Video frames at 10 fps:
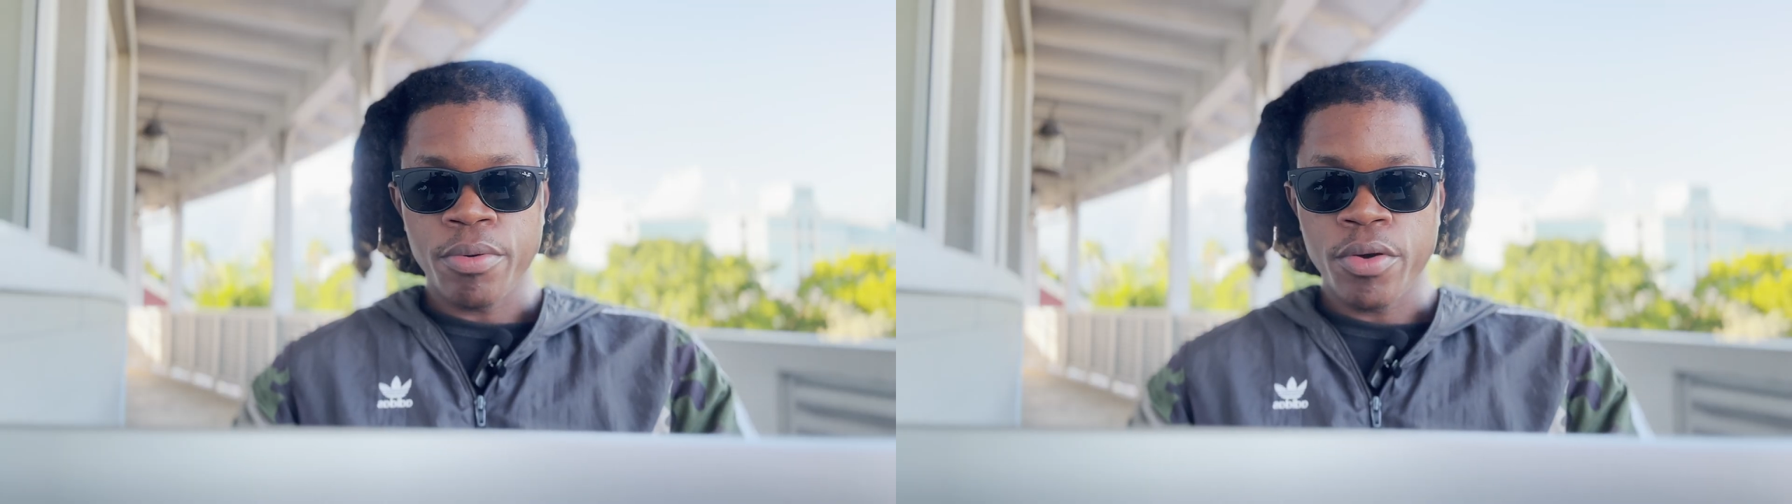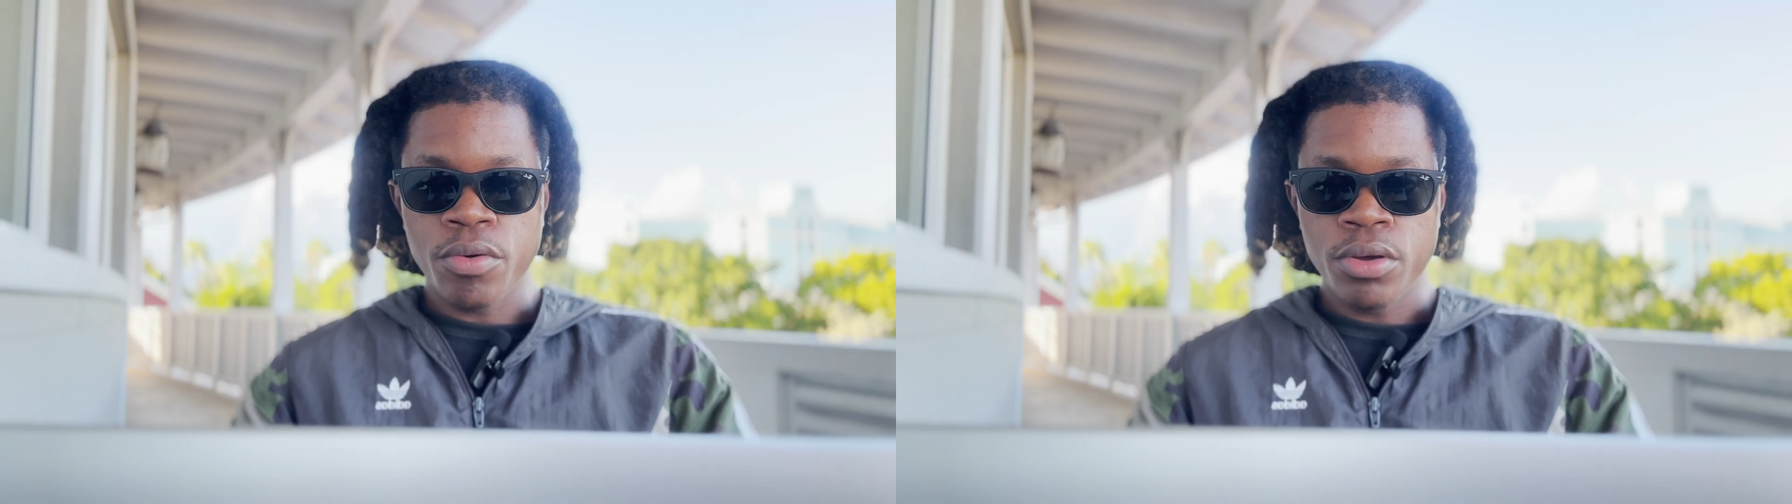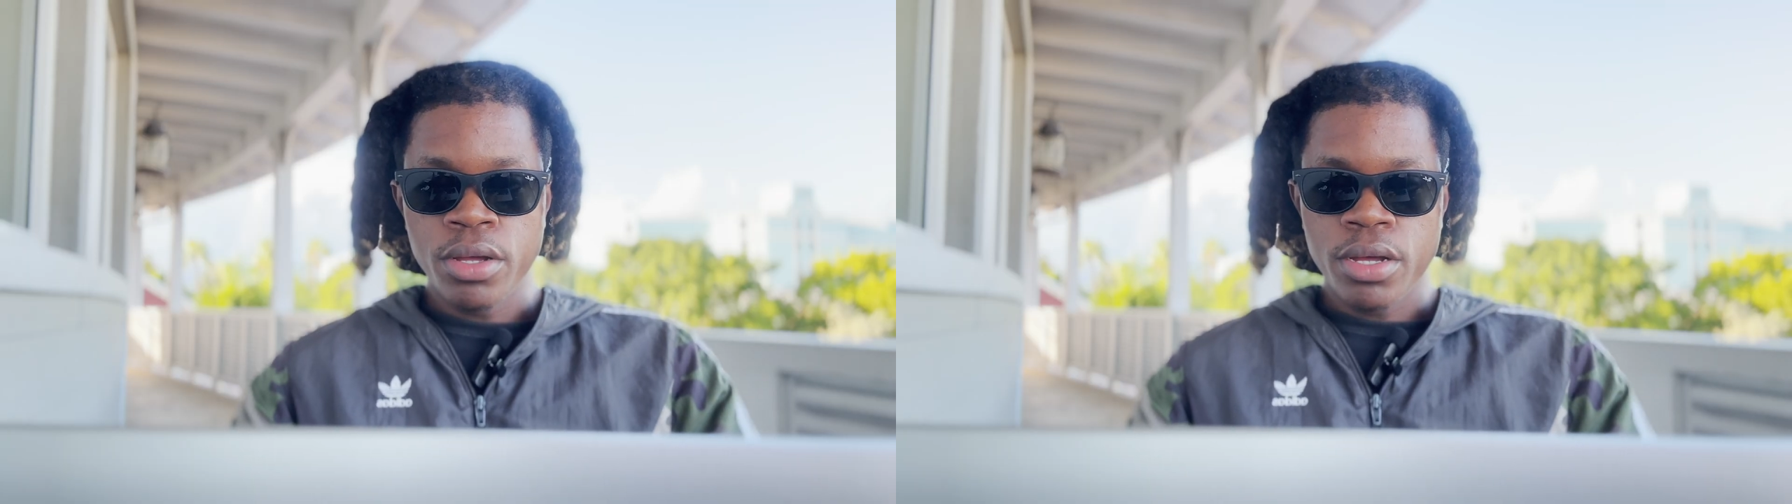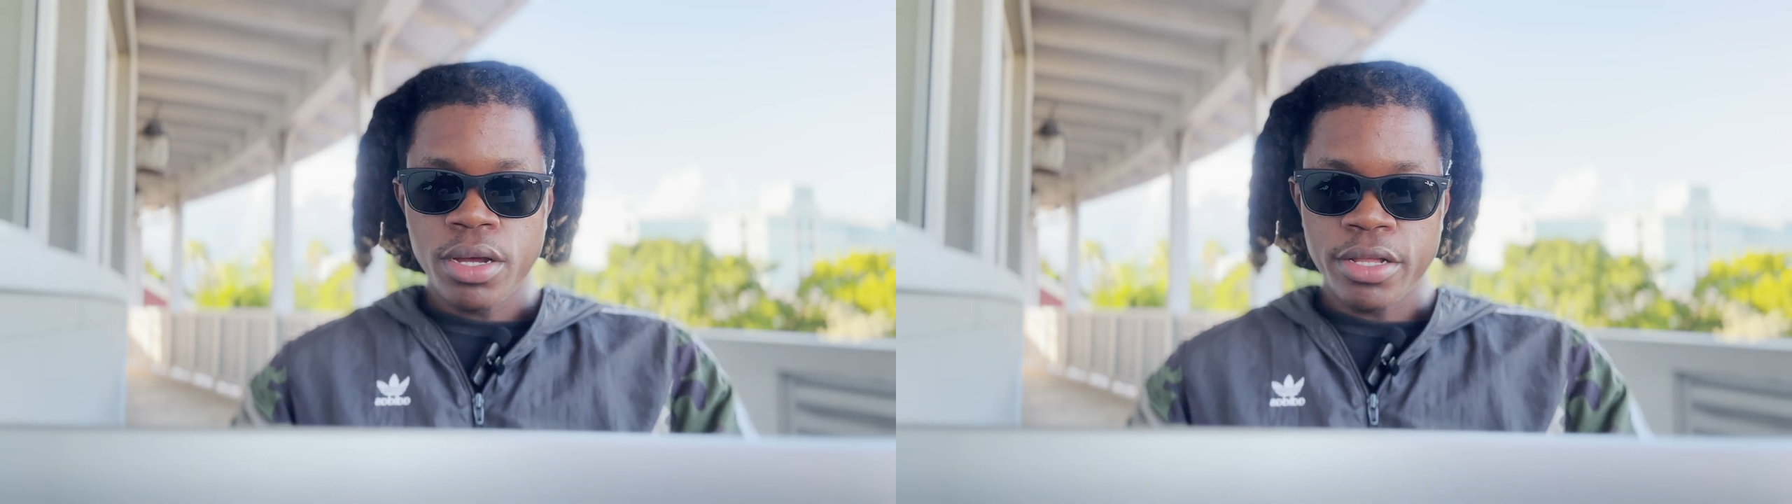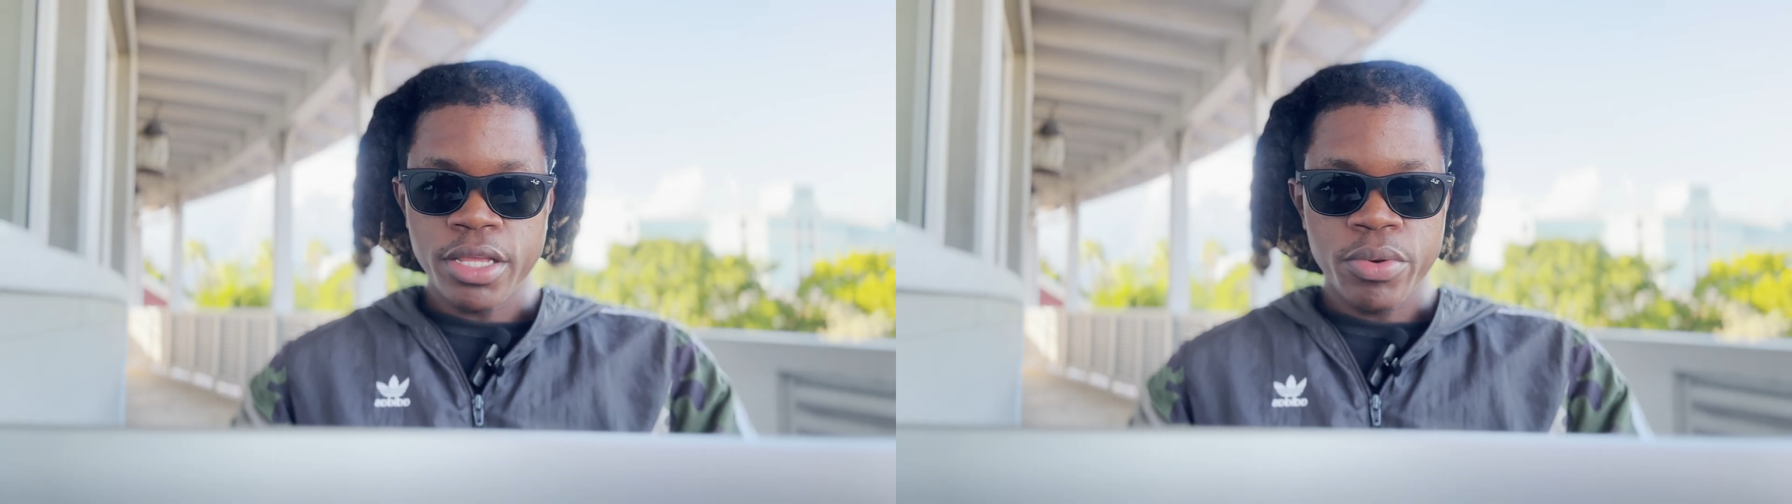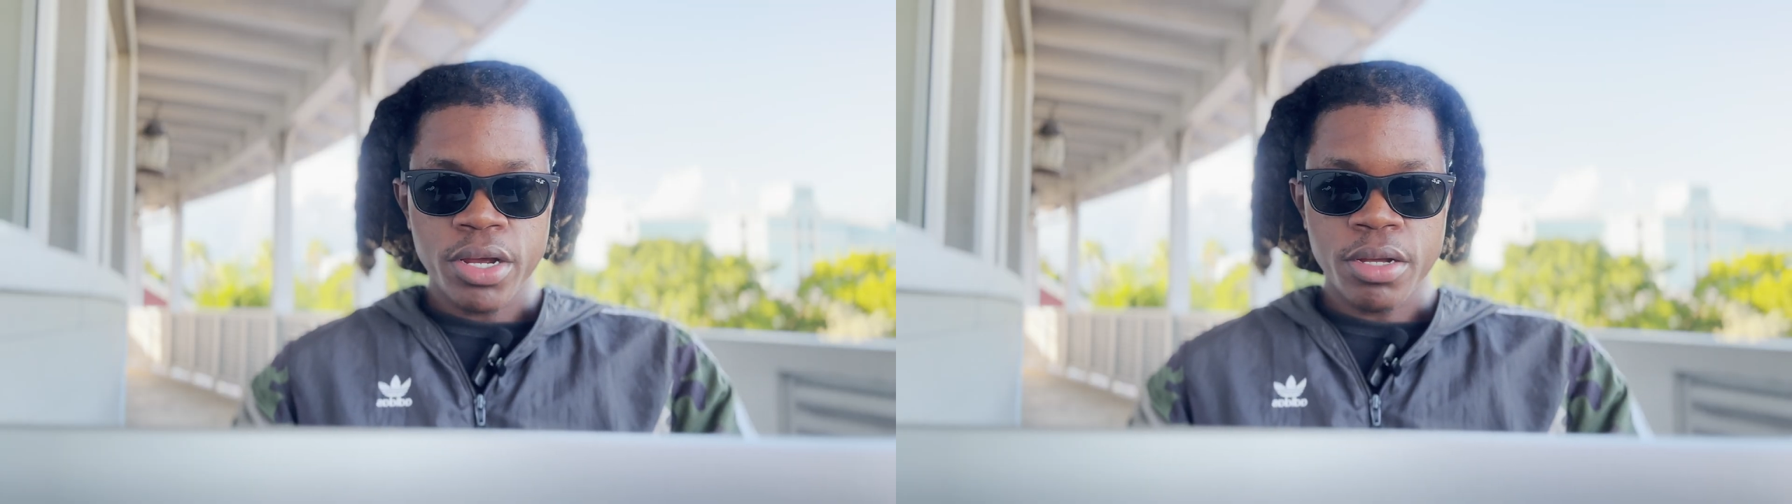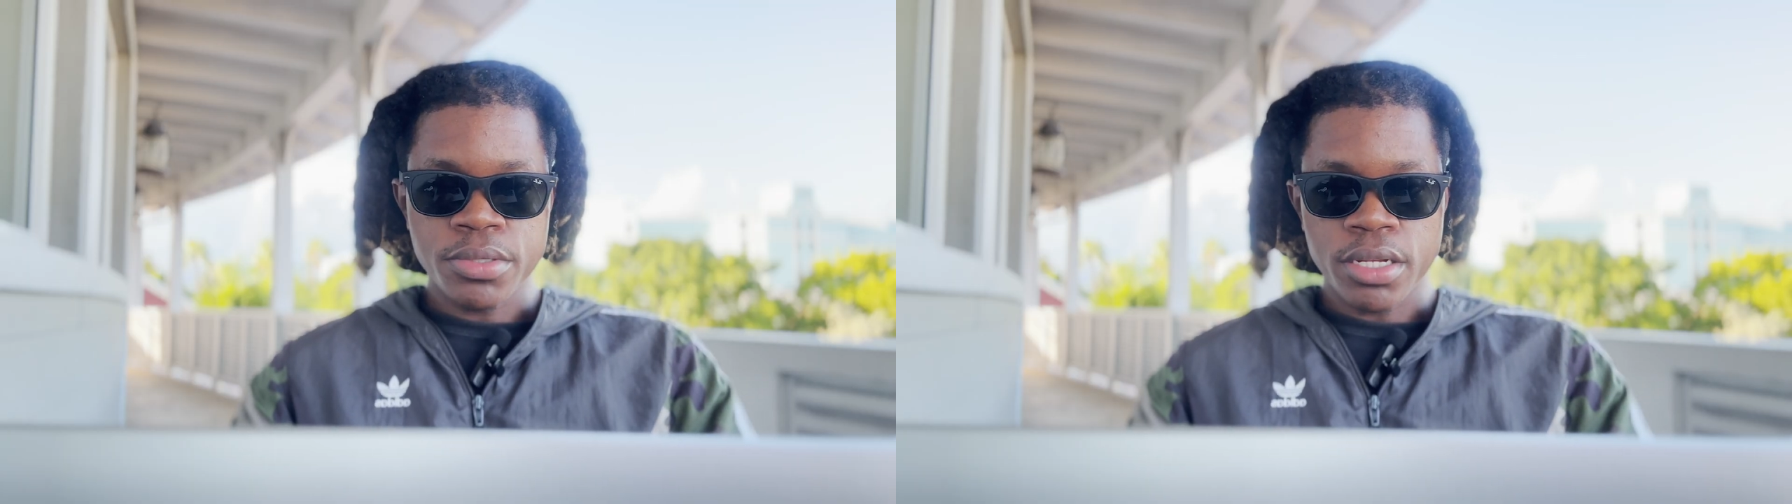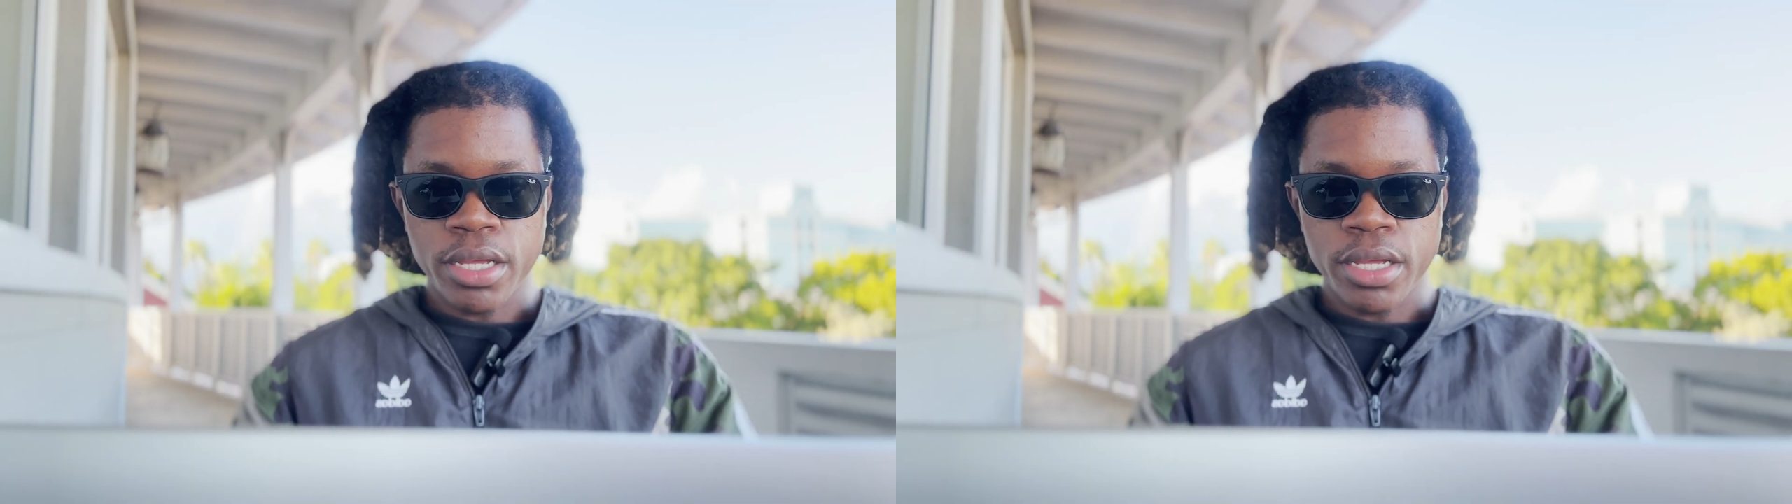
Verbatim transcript: Pro. I think when it comes to